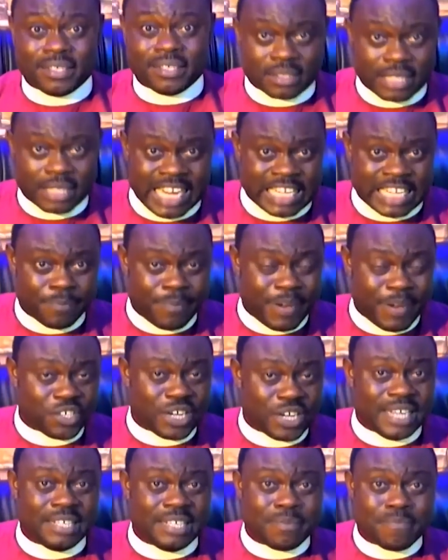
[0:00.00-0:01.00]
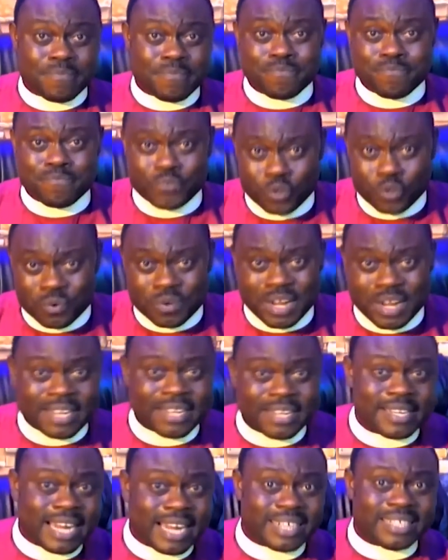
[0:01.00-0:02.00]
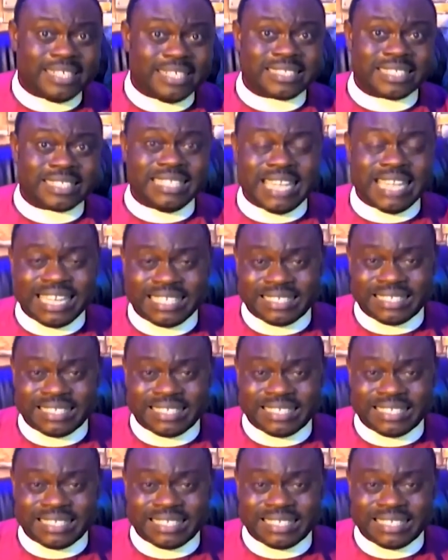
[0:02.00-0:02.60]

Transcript: especially children that is less